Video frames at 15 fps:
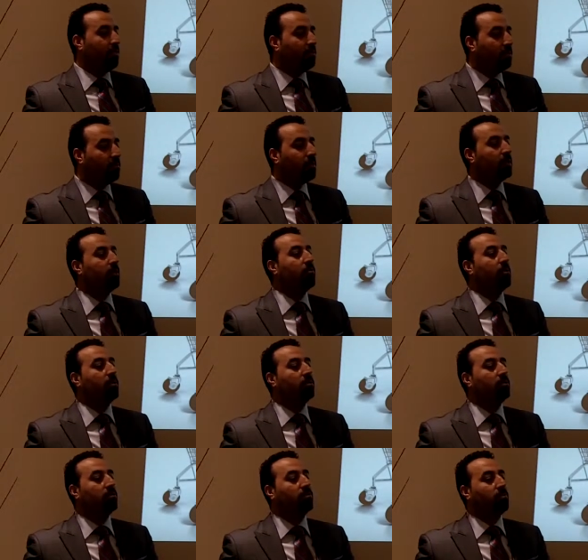everybody
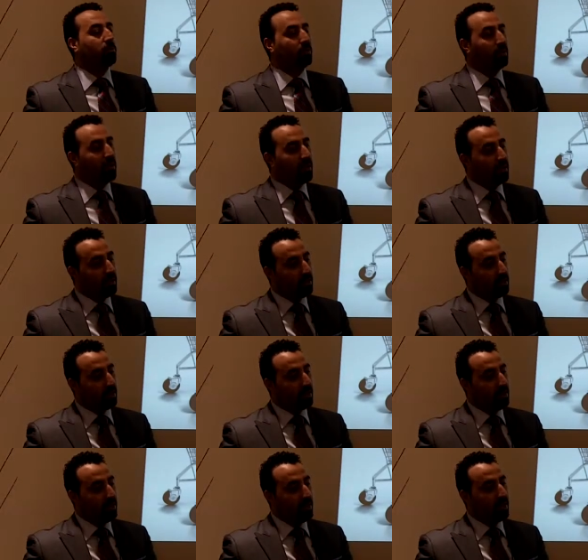wants to protect in
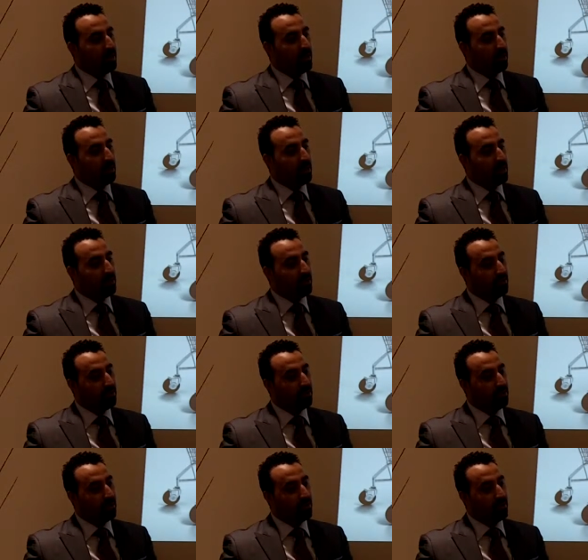this chain that
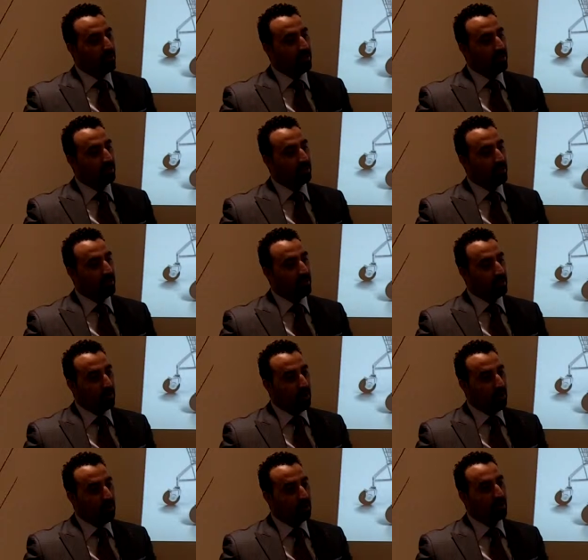just in case things go
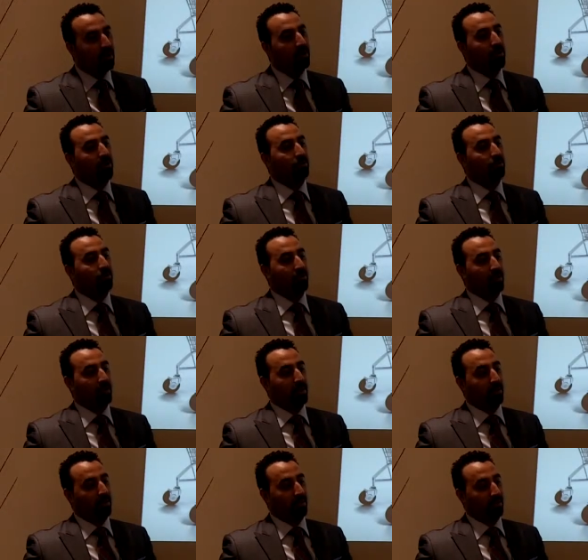wrong, they're all
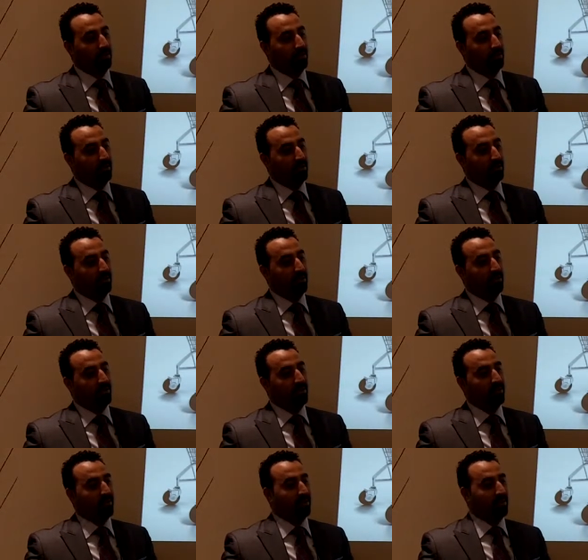protected.
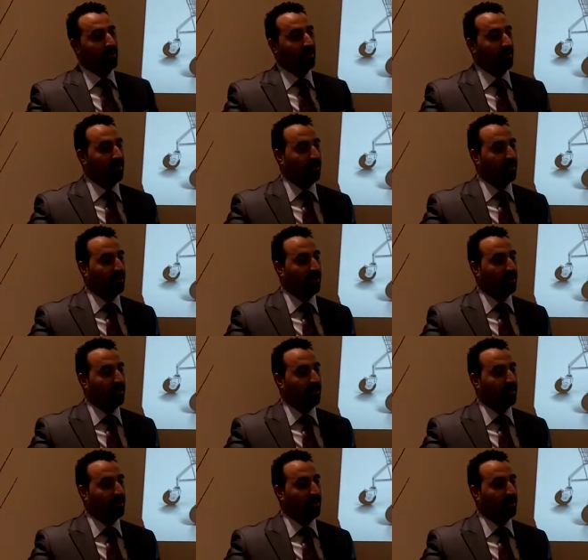Mm.